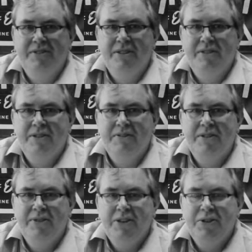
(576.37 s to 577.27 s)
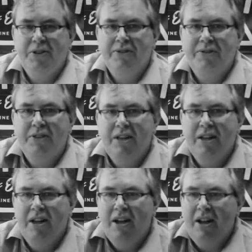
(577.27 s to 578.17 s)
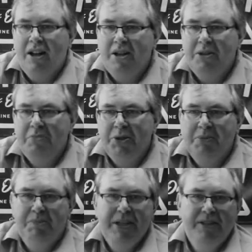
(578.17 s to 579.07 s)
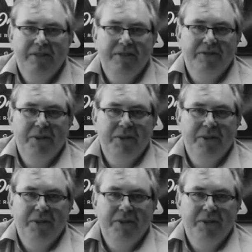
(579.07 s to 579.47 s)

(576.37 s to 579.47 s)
They're very sort of Harlem speak